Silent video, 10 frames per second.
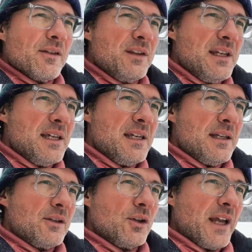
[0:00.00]

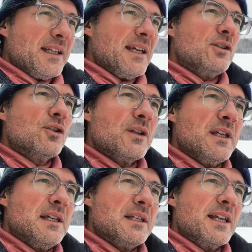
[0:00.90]
to get into
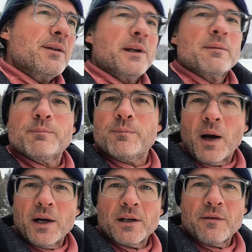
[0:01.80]
the secret
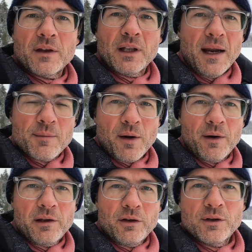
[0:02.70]
part of the
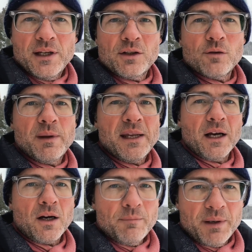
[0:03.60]
library, you need to be
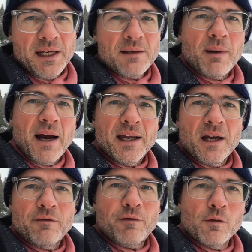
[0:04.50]
accompanied by
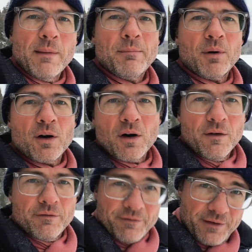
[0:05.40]
a full member
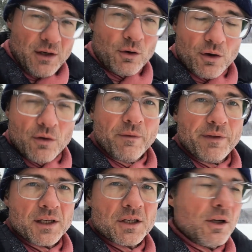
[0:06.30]
of the Order of
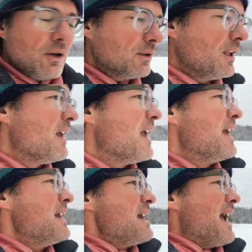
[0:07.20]
Thistlehold,
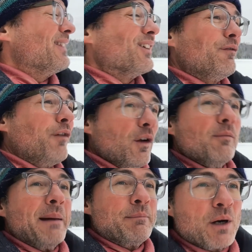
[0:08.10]
and the full
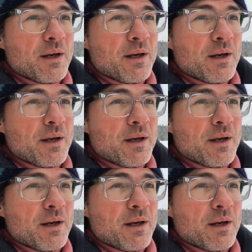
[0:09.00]
member